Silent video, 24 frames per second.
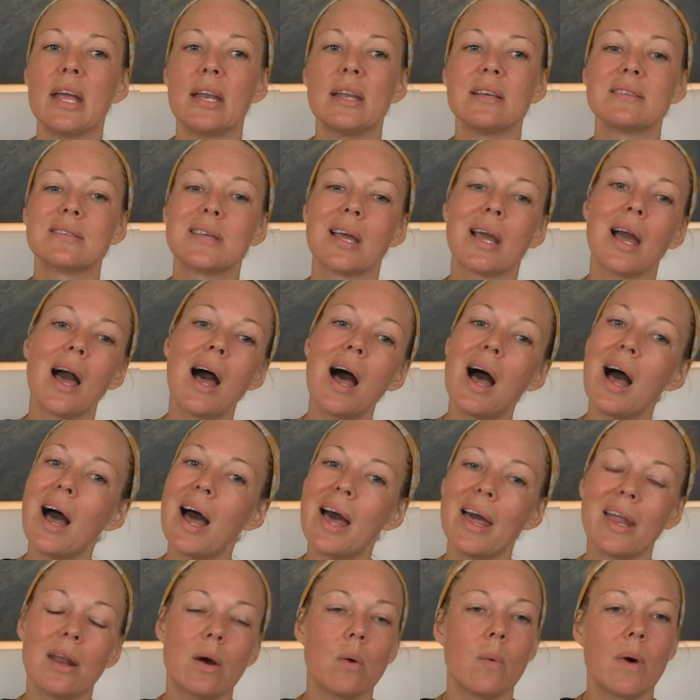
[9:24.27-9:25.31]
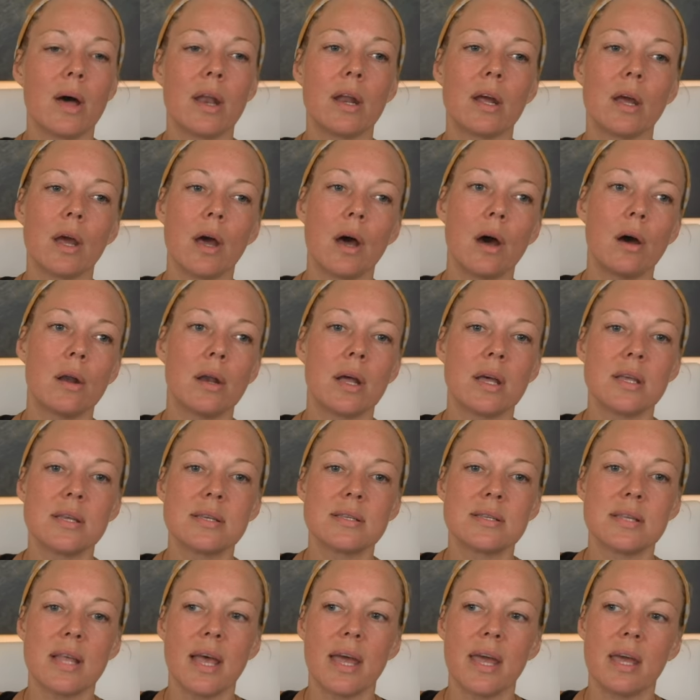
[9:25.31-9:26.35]
And he's like, oh, I don't want to go. And I
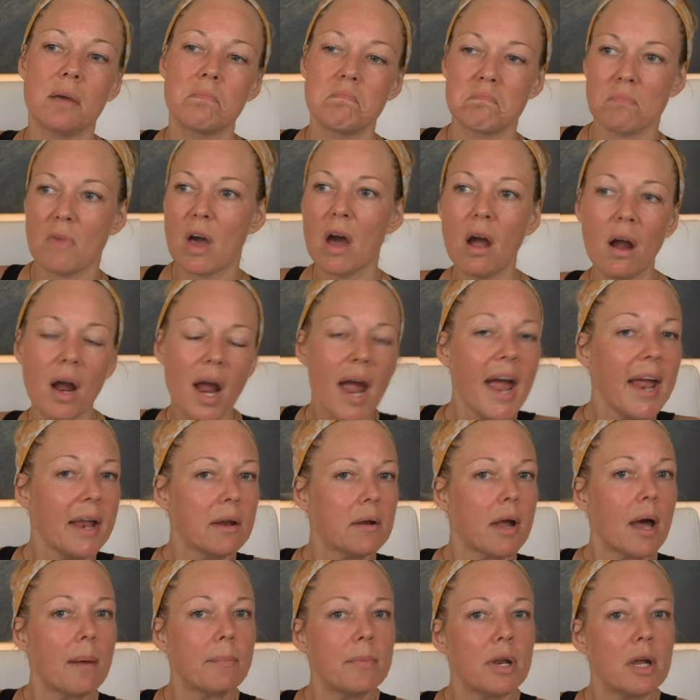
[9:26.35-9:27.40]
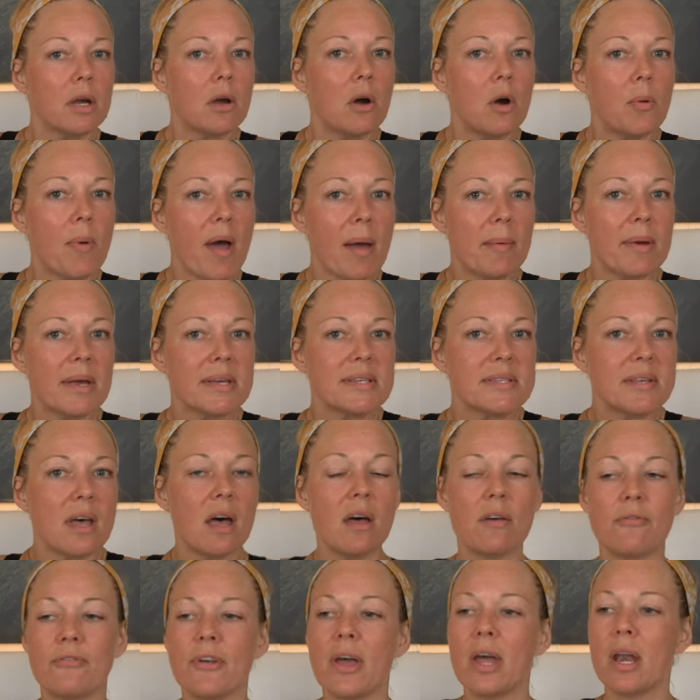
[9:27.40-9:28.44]
was like, all right, I'm going to go by
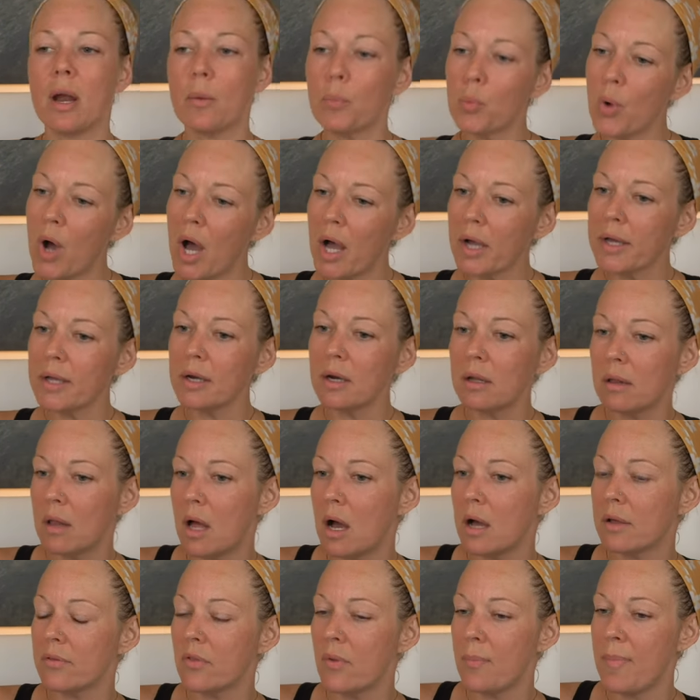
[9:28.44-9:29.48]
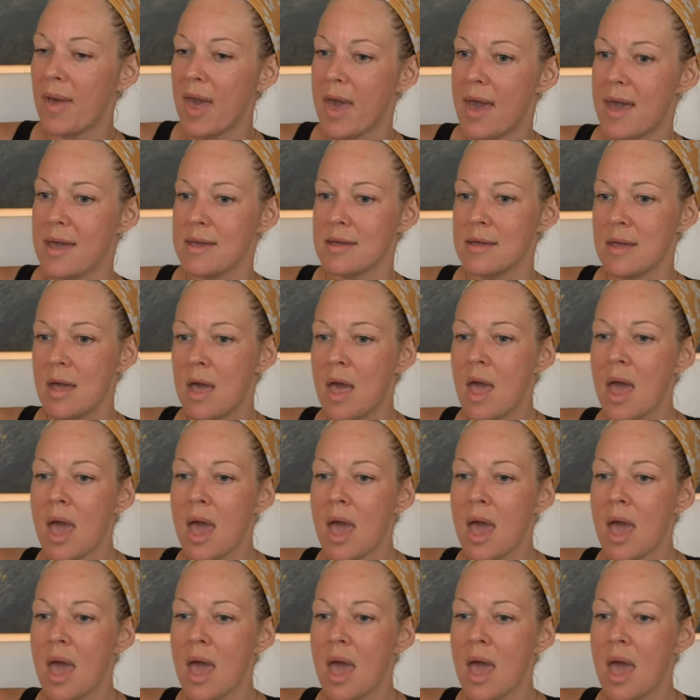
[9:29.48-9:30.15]
myself. And I'm walking along the bay.